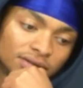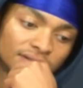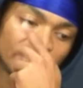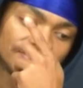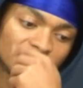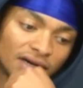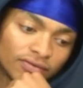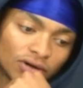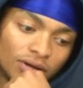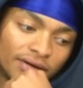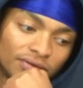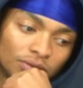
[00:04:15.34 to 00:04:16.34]
They've said I've
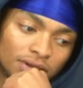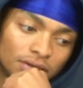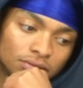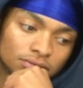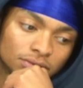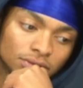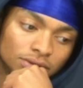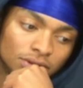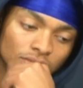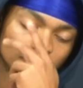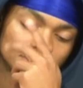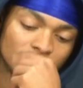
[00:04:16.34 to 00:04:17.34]
grown every week,
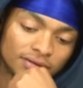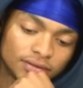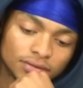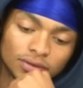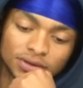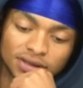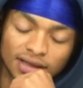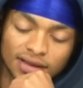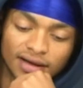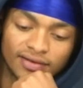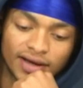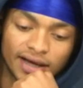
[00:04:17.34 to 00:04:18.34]
which I think
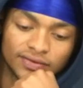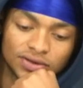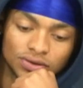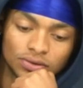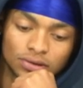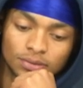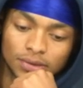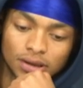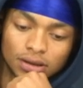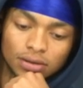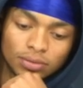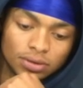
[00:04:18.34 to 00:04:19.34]
I've had too, but,
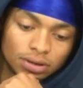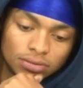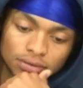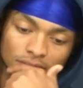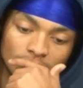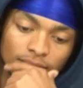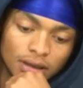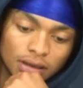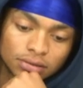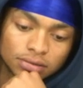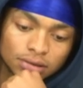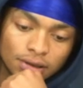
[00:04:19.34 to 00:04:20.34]
I'm not.
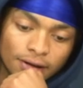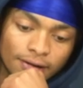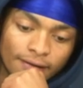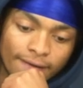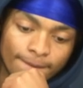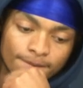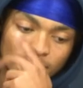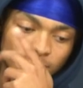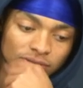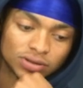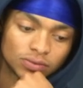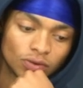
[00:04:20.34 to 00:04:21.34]
I'm
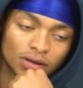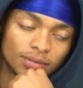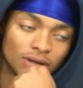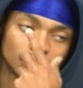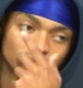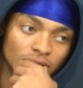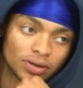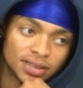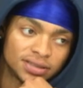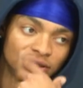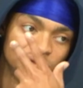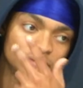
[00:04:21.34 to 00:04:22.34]
just worried about,
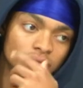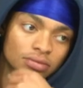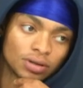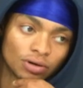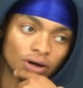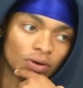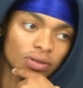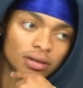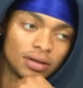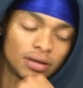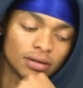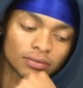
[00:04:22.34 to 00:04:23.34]
continued growth
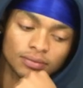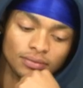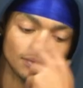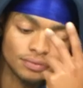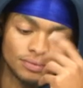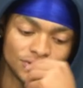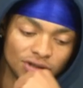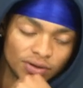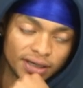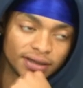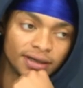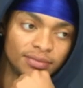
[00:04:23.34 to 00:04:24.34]
and,
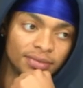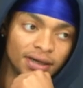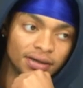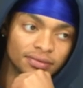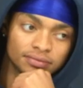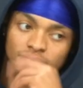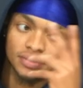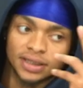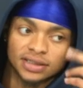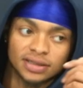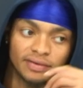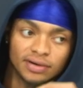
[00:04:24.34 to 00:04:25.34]
getting better
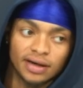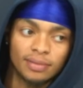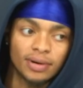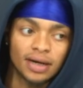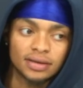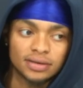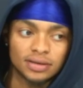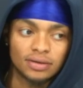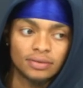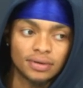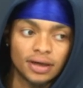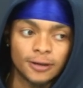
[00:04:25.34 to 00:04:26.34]
each and every day of practice. So,
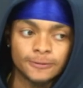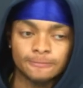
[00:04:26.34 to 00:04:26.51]
yeah.